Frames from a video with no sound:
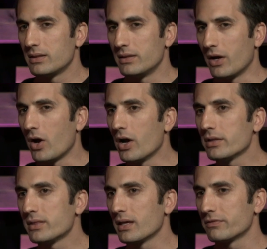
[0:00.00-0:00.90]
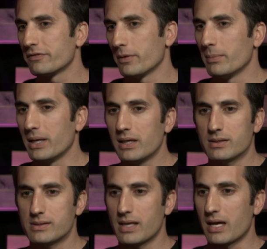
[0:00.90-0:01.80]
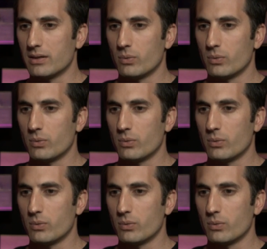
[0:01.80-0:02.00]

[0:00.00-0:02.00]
the hard thing for me is that